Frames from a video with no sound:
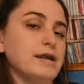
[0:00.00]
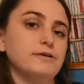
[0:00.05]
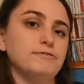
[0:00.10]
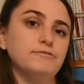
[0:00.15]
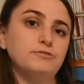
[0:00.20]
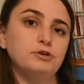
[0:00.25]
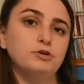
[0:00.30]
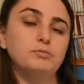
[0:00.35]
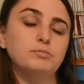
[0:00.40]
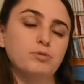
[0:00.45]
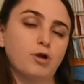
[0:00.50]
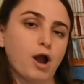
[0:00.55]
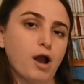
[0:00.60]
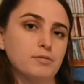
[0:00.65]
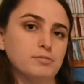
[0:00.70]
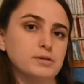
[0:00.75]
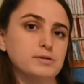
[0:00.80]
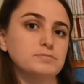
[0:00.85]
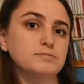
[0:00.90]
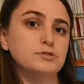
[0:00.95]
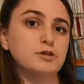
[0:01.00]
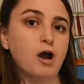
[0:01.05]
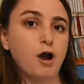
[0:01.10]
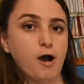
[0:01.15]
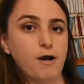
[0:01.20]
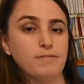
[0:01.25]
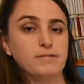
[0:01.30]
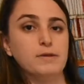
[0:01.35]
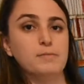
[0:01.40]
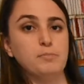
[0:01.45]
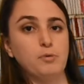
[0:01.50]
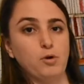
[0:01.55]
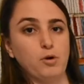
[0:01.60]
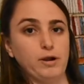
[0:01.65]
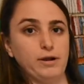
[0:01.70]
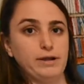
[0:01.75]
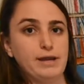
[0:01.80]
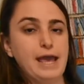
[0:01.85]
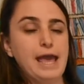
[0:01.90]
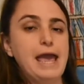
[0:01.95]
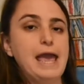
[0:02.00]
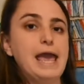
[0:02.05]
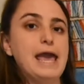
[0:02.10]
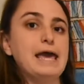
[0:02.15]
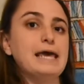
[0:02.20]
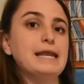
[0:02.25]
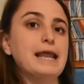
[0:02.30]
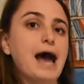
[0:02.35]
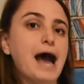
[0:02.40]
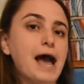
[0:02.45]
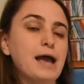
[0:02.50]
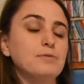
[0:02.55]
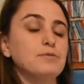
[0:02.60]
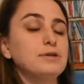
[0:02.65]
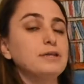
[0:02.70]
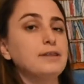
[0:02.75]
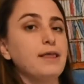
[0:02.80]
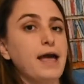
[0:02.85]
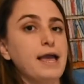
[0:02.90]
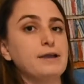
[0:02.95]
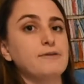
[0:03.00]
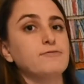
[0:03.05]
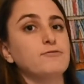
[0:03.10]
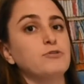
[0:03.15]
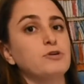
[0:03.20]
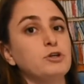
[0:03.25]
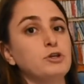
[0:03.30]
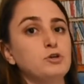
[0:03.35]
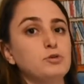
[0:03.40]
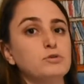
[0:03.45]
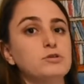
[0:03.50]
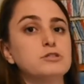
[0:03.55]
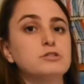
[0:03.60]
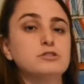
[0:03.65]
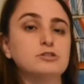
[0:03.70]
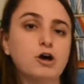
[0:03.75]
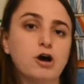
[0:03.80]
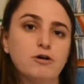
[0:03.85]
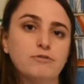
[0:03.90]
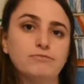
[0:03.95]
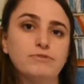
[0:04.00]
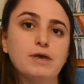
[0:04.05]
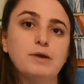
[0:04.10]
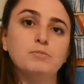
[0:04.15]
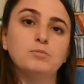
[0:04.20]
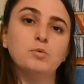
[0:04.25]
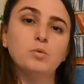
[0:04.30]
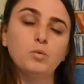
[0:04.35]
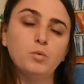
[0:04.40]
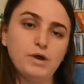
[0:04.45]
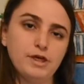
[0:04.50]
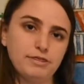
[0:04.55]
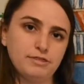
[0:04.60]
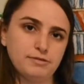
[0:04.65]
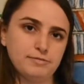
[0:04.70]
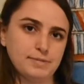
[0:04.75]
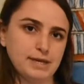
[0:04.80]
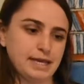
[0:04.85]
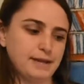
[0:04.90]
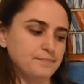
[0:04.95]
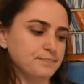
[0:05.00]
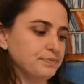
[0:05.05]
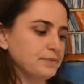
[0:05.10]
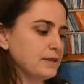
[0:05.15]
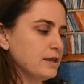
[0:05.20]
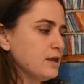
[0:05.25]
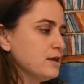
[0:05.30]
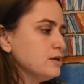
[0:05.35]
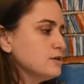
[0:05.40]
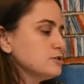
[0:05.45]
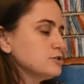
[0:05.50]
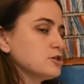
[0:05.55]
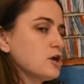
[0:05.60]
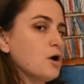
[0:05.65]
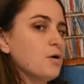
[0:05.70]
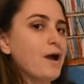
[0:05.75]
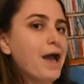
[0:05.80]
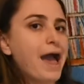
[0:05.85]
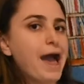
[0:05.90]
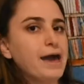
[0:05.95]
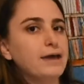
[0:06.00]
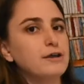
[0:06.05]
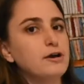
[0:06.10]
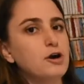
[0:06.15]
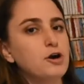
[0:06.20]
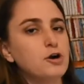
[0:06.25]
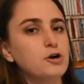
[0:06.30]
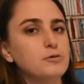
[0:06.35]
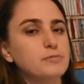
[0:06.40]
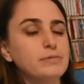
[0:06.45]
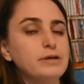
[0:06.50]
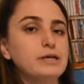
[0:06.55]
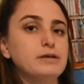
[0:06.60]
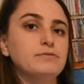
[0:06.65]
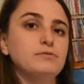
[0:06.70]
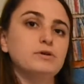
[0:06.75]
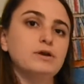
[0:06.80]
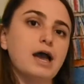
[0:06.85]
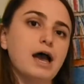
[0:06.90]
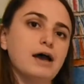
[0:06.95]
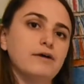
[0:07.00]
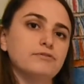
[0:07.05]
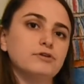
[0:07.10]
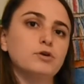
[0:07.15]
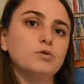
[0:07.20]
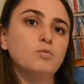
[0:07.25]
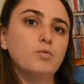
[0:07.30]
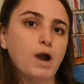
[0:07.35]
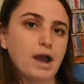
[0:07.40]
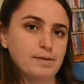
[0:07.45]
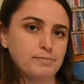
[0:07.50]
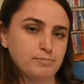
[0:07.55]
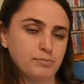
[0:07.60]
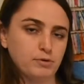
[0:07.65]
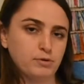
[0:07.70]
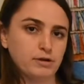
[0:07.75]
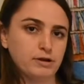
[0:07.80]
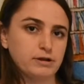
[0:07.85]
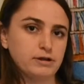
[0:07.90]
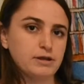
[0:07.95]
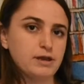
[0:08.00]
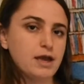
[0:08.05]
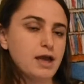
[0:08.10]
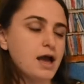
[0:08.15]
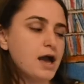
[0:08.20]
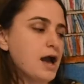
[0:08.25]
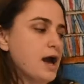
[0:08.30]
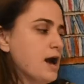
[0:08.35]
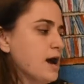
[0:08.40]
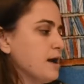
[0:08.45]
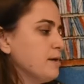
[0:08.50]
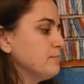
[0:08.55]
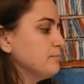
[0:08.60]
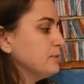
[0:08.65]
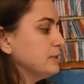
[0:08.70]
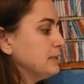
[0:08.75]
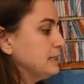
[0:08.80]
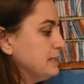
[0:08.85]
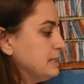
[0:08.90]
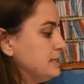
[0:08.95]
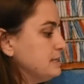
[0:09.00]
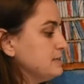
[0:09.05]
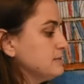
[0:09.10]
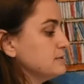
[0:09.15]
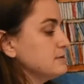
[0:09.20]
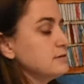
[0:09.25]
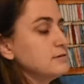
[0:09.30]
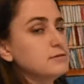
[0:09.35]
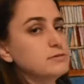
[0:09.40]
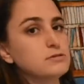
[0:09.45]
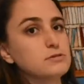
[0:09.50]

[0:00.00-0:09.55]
a few problems on the board, and I would like for you to solve them with me. So at home, if you have your whiteboard, please